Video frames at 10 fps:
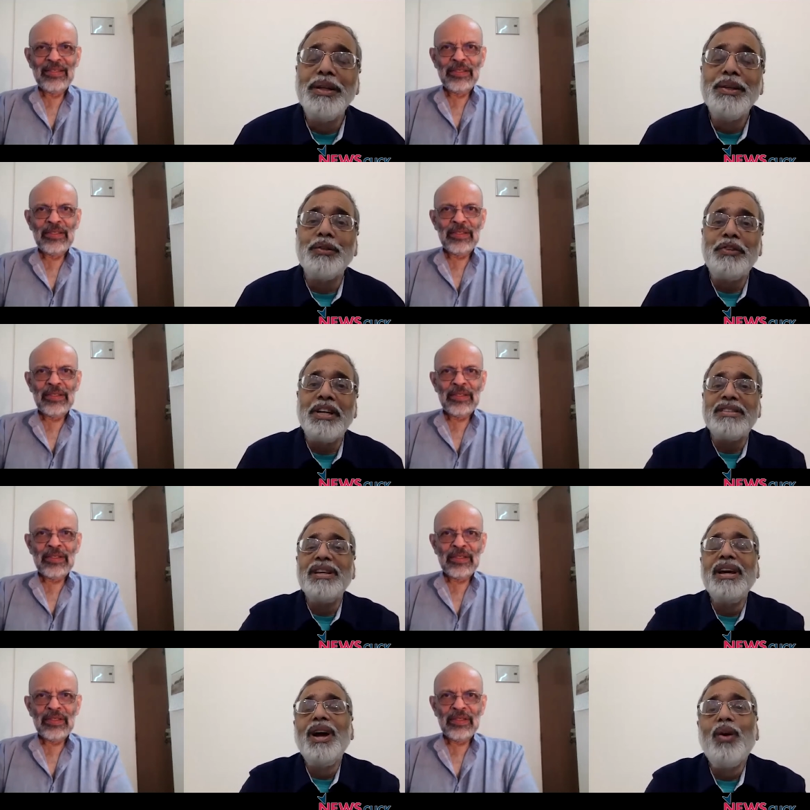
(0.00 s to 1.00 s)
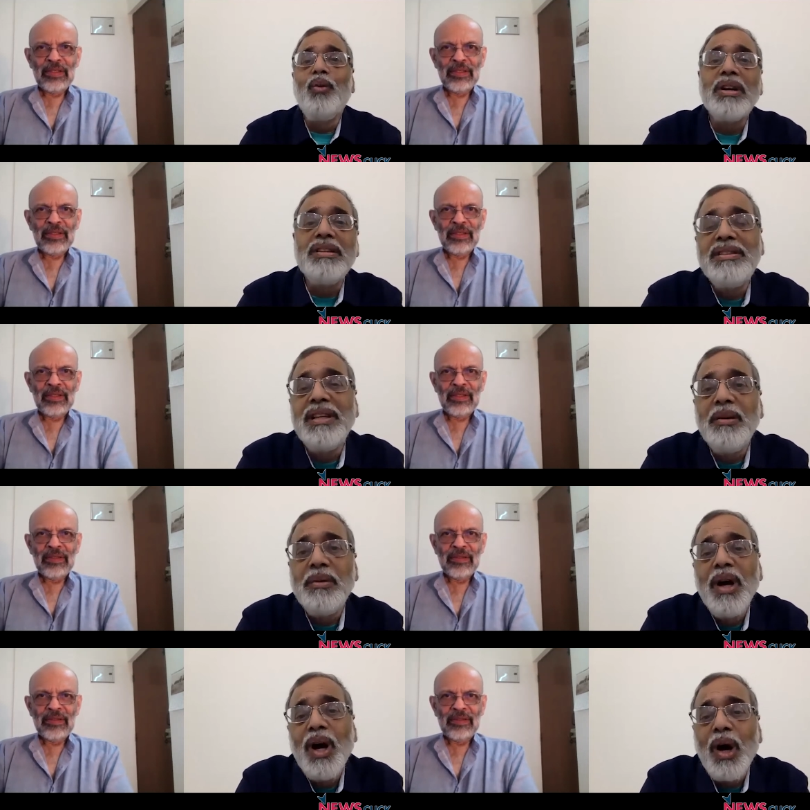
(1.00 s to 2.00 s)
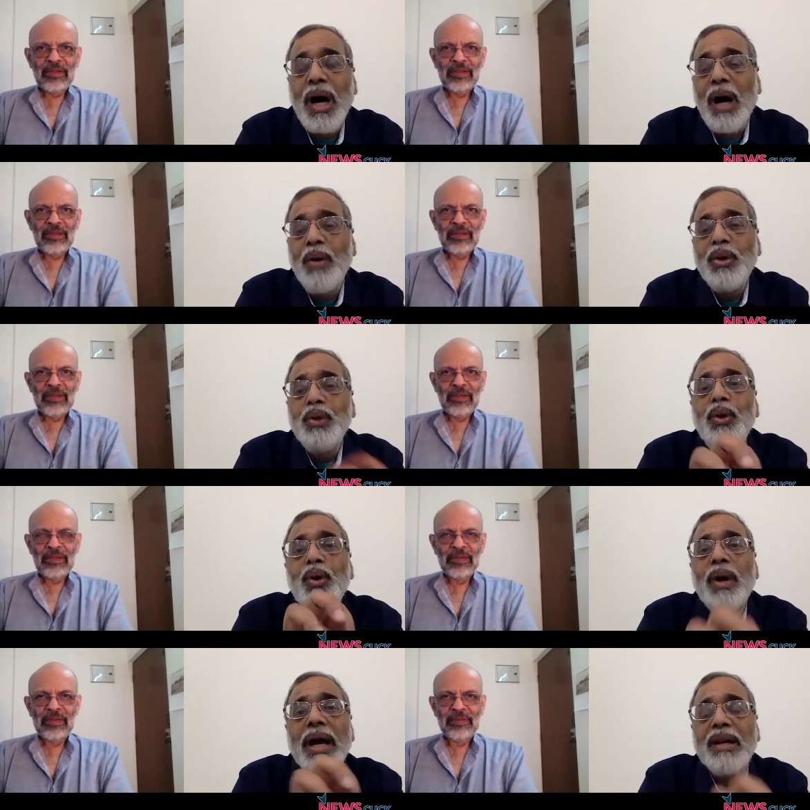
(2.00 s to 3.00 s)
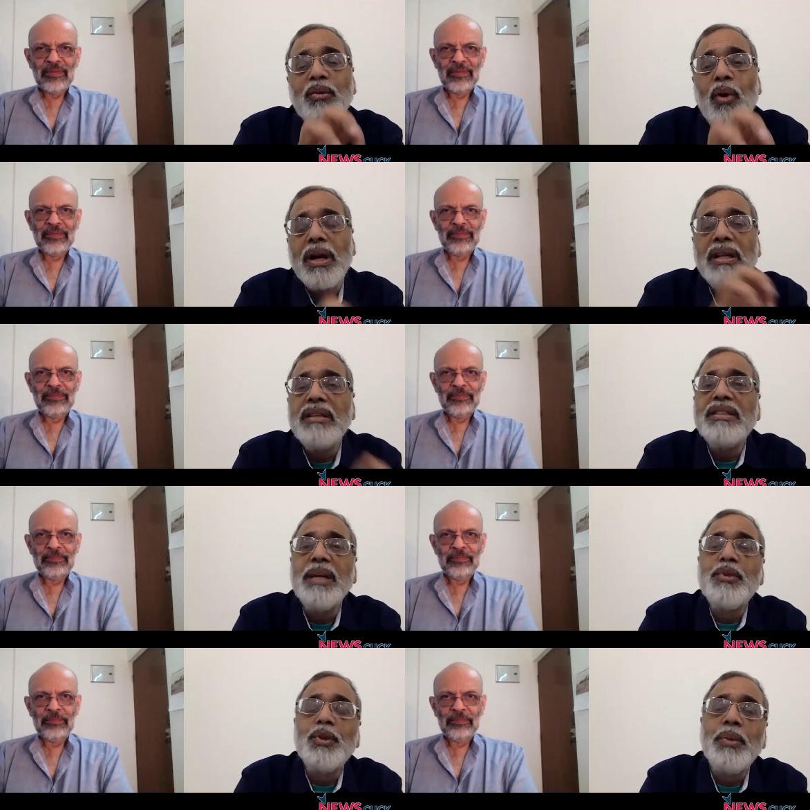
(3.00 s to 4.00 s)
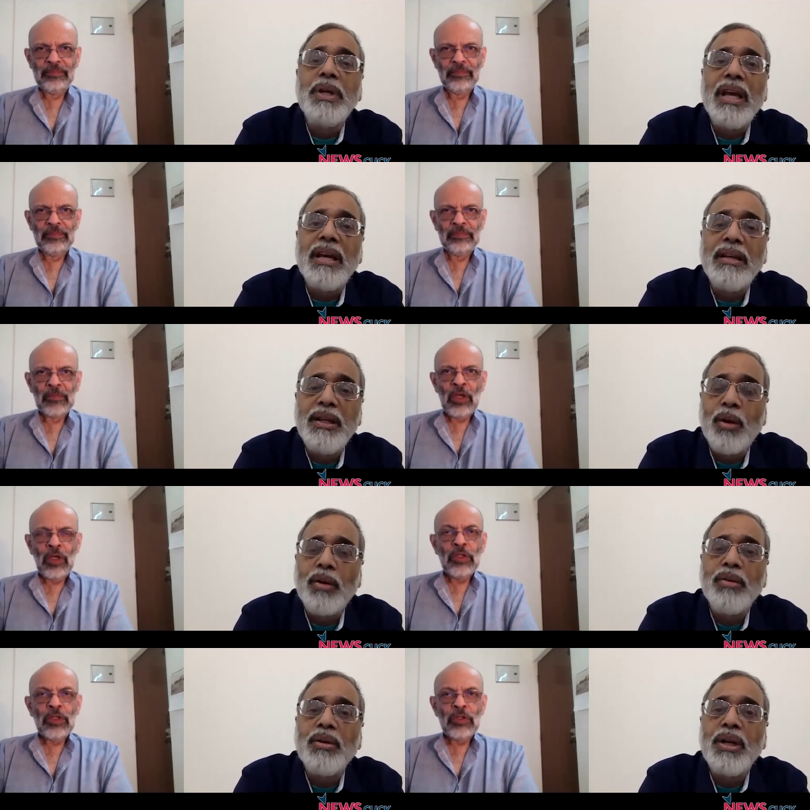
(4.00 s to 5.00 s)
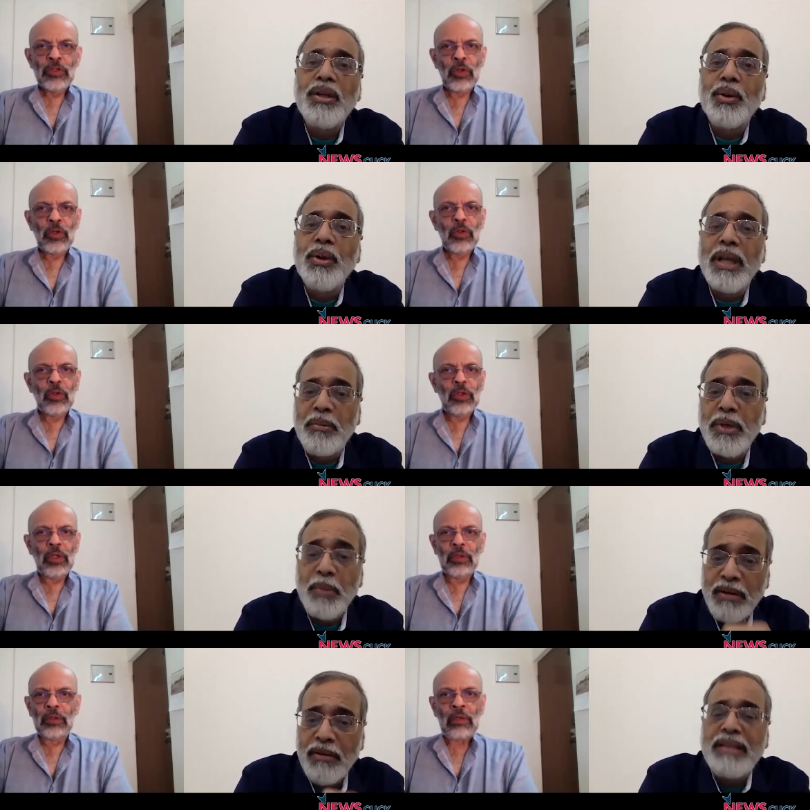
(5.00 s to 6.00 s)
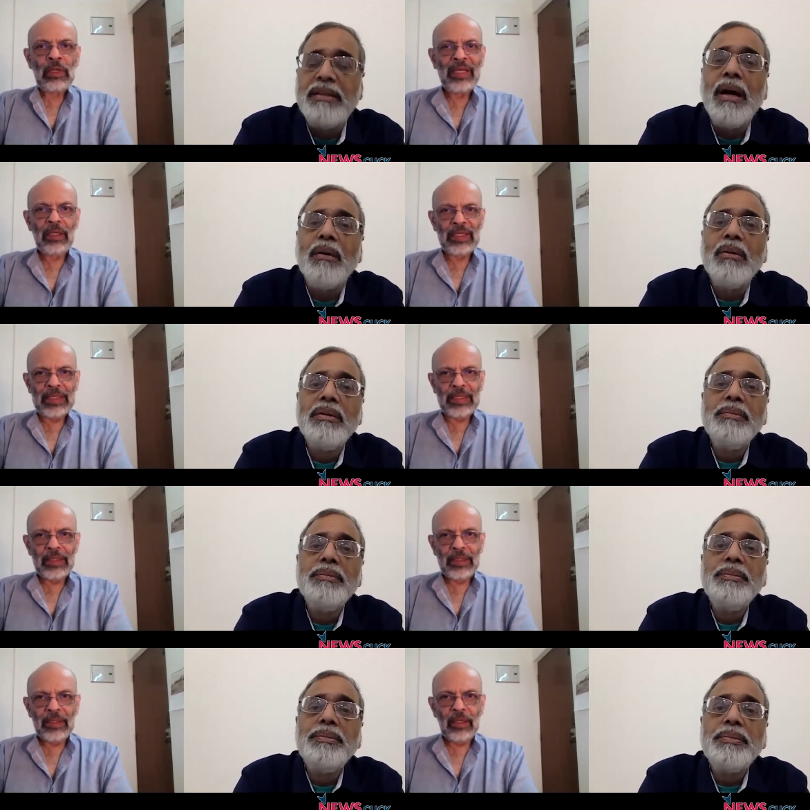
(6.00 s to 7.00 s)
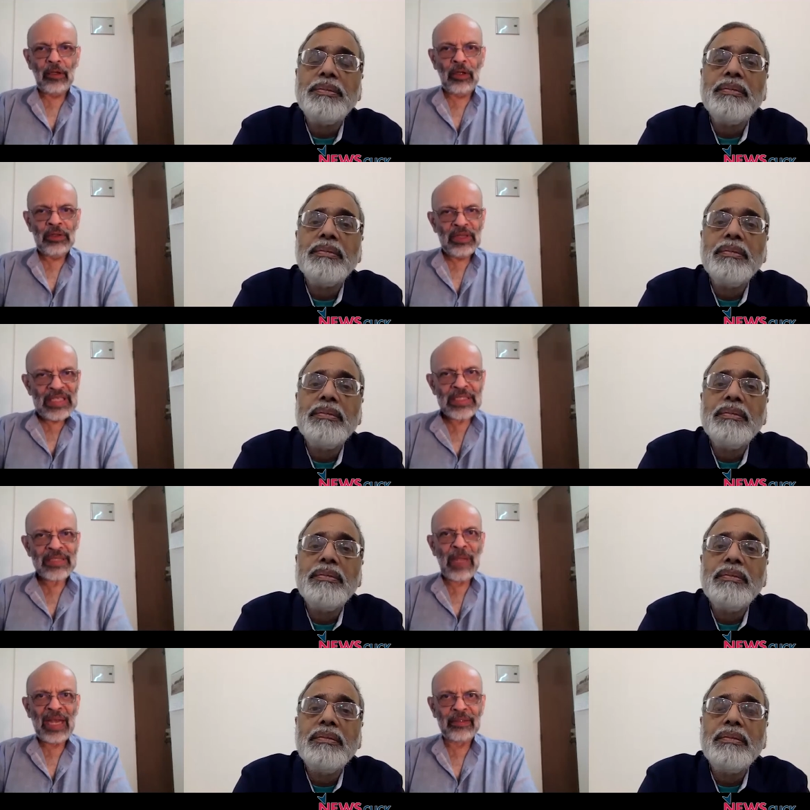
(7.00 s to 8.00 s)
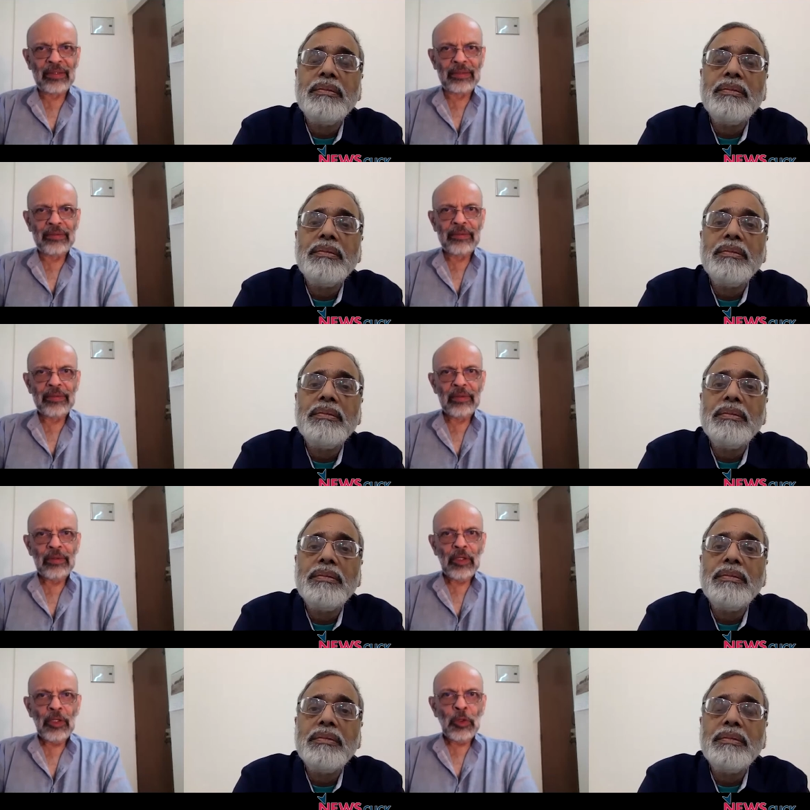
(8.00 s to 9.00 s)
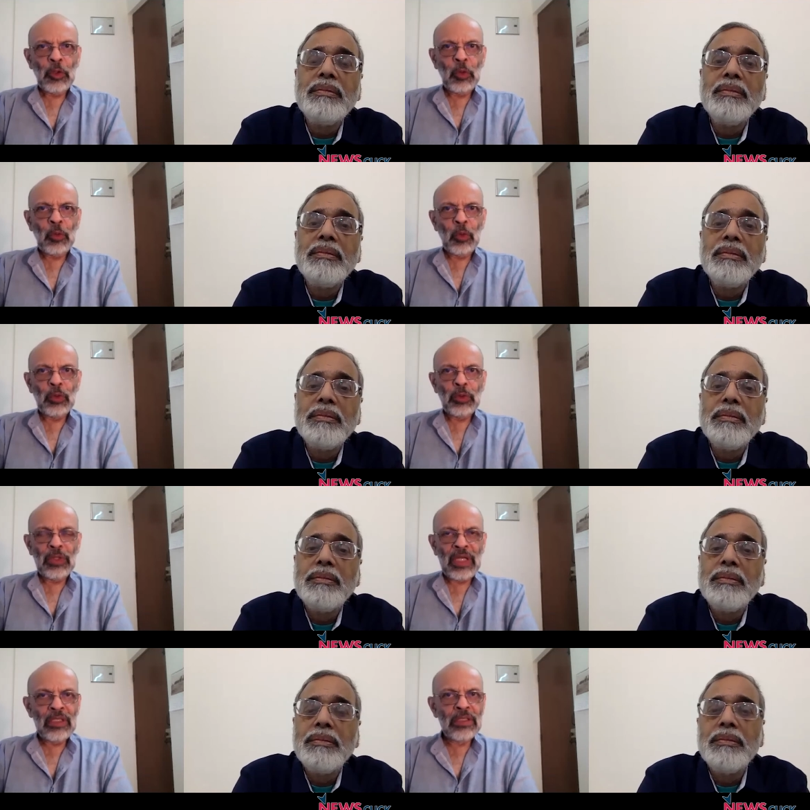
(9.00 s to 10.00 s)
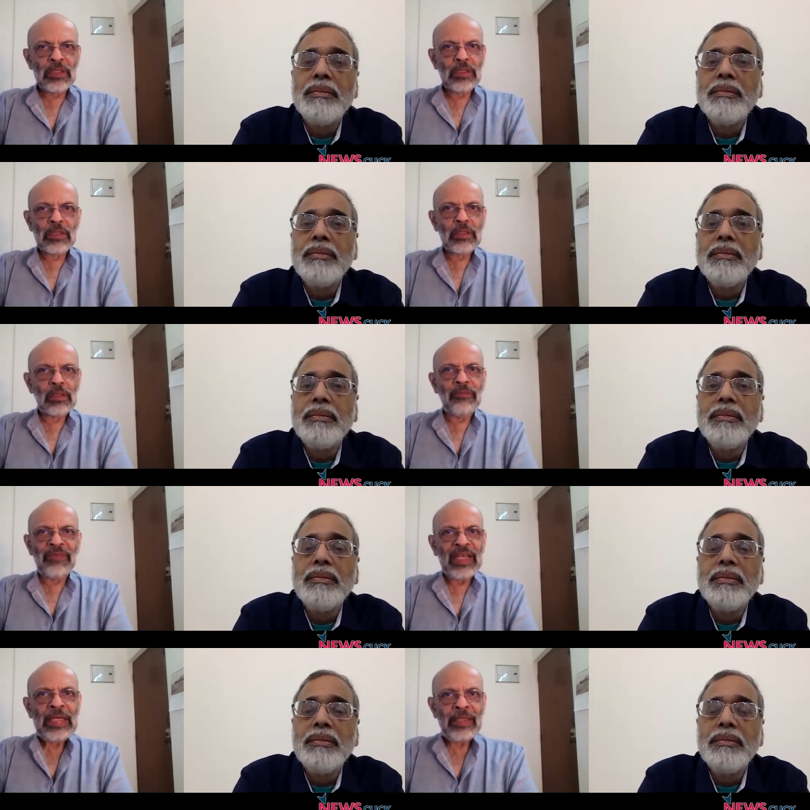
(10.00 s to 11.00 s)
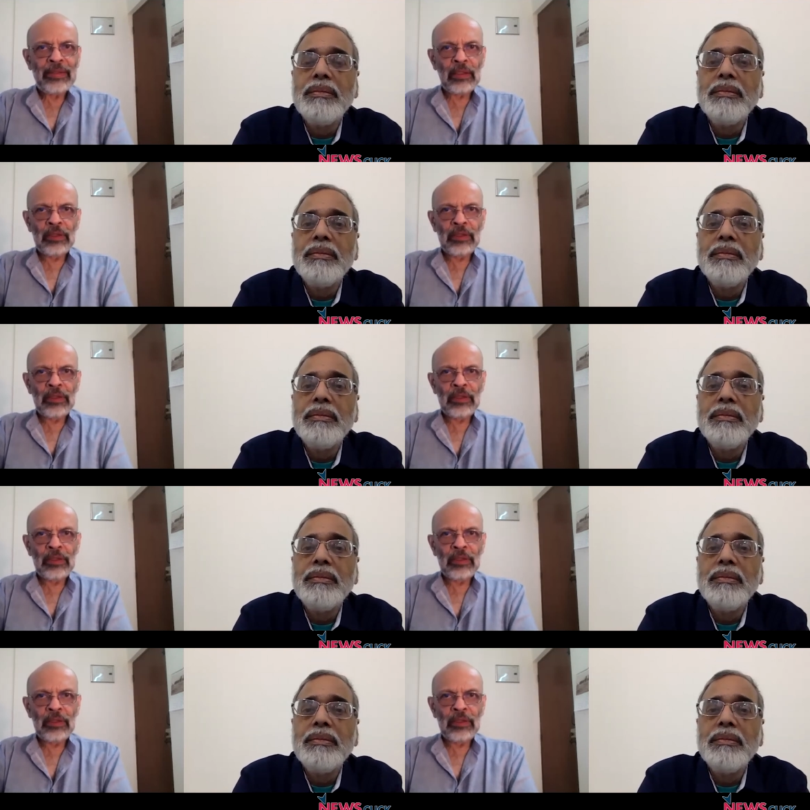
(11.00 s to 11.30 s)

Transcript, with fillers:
Speaker 1: So first, what is the, how do you look at what are the steps to be taken in order to control so, the epidemic?
Speaker 2: Right? Clearly, on this matter, there is very little to